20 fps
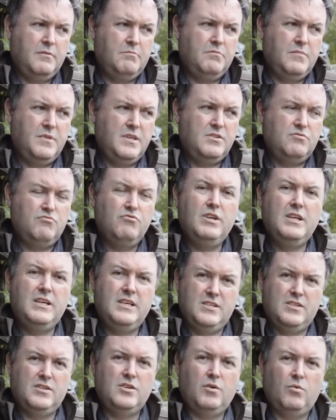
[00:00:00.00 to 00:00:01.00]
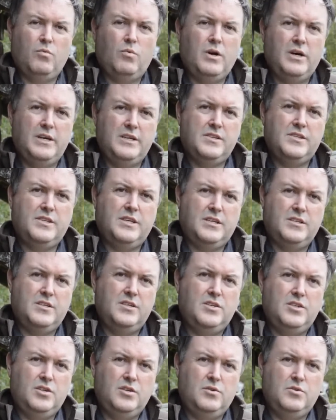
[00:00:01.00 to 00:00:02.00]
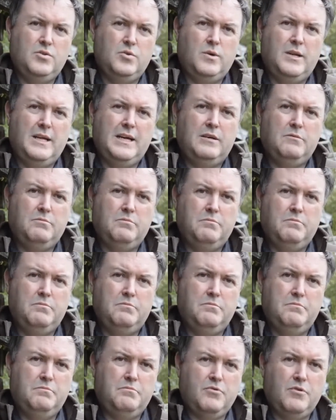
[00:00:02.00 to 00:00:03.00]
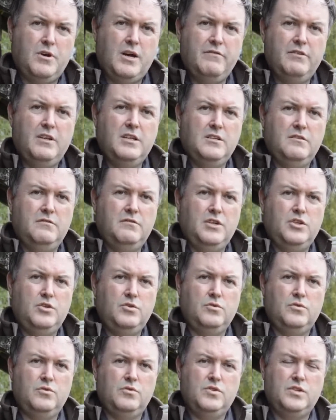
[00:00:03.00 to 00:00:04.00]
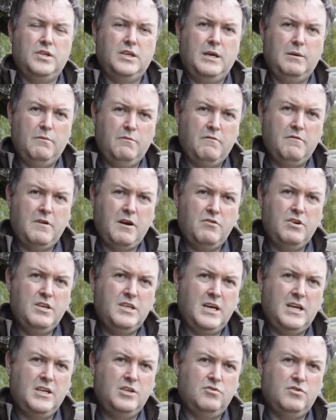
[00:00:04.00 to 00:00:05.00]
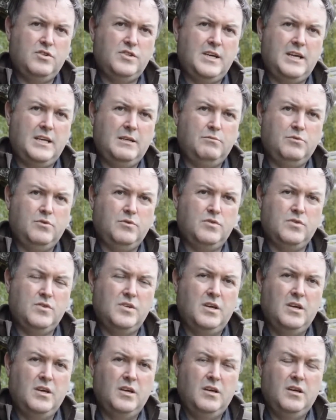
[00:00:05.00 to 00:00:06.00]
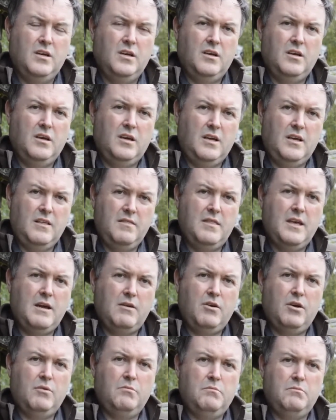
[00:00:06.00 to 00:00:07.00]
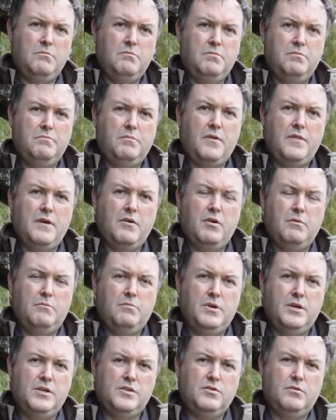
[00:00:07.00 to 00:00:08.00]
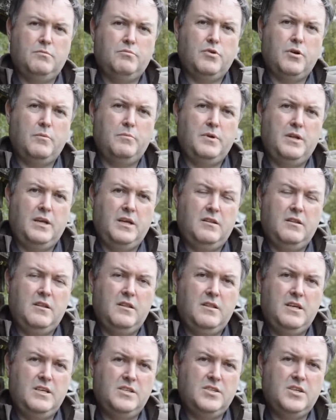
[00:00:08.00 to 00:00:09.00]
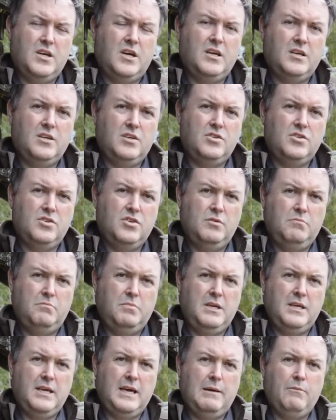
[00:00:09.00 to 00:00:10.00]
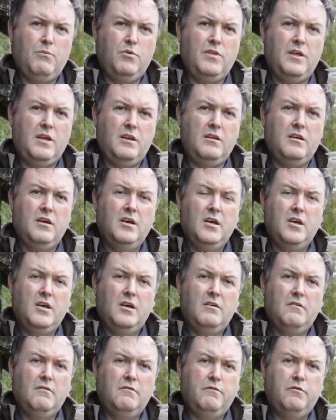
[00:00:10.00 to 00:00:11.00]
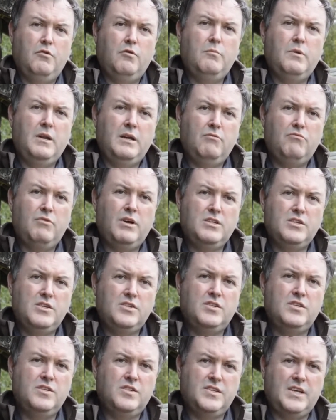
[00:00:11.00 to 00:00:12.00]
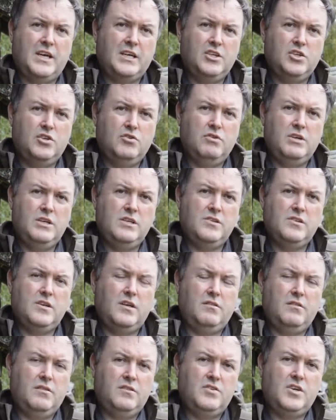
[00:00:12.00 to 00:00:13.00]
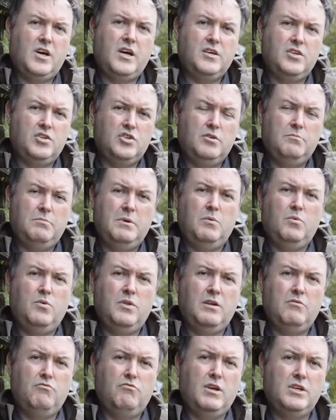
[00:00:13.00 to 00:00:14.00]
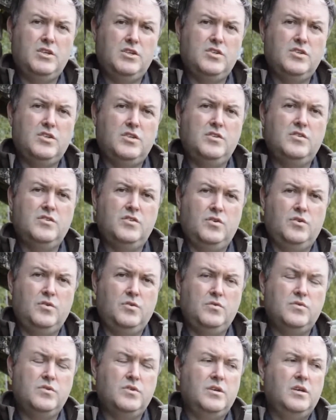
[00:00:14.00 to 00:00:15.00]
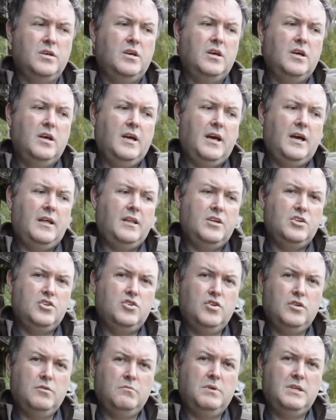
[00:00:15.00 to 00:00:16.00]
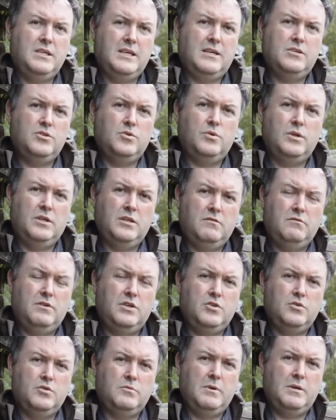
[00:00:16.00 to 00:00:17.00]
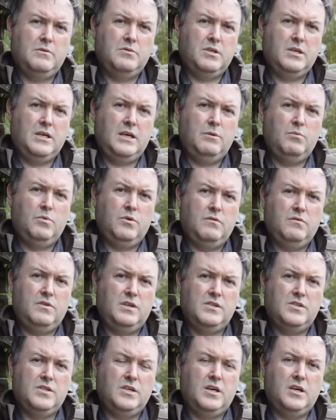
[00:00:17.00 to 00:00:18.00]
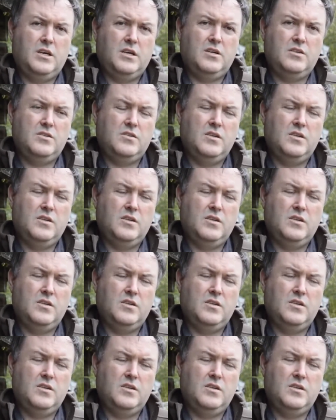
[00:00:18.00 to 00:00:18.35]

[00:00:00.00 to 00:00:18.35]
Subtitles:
this really isn't a wise thing to do, to allow private individuals to keep very dangerous animals on their own personal property, and that these tigers should be kept within formally registered sanctuaries, and tigers should be within registered zoos. And it shouldn't be down to an individual to be able to keep one of these tigers